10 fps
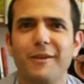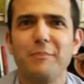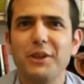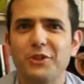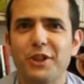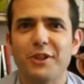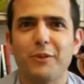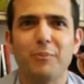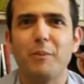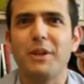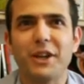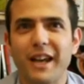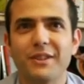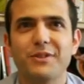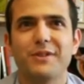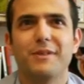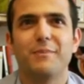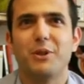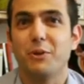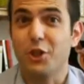meeting on public health
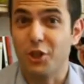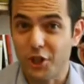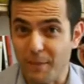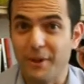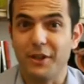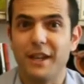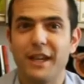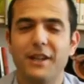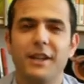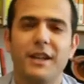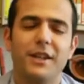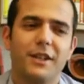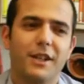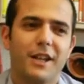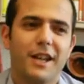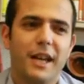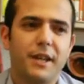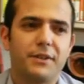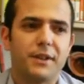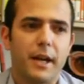between Japan
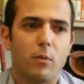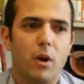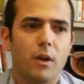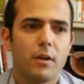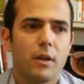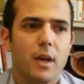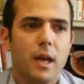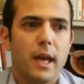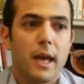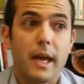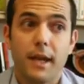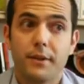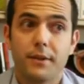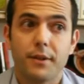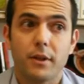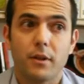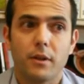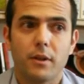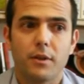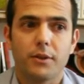and Taiwan. And
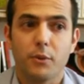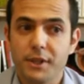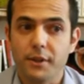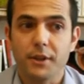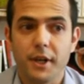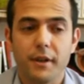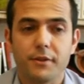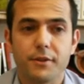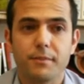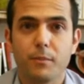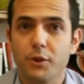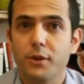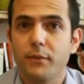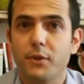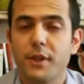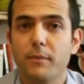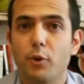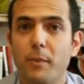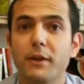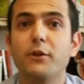the recent years, most of the time,
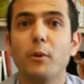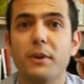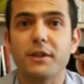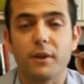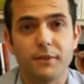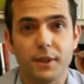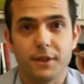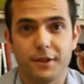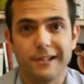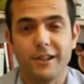the main topics of this